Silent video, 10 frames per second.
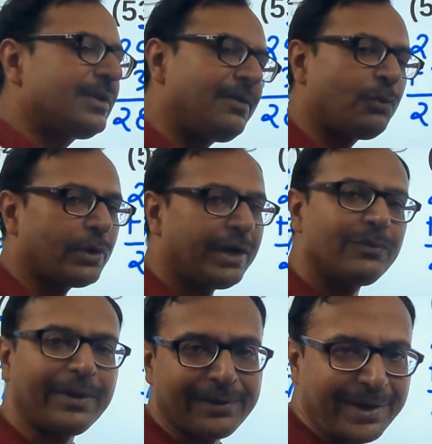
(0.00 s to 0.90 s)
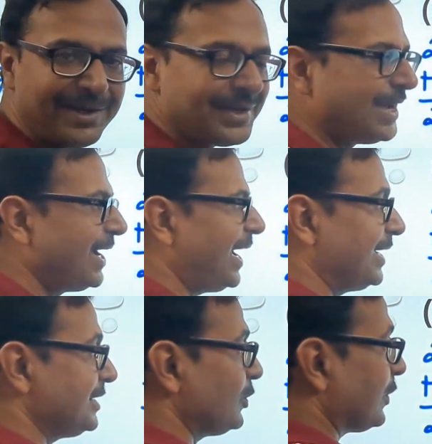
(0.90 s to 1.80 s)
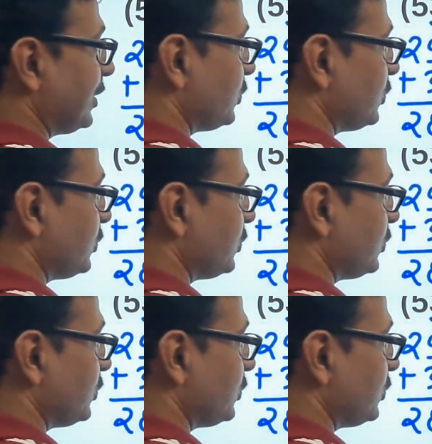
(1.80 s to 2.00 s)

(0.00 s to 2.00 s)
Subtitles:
3481, right? I think you can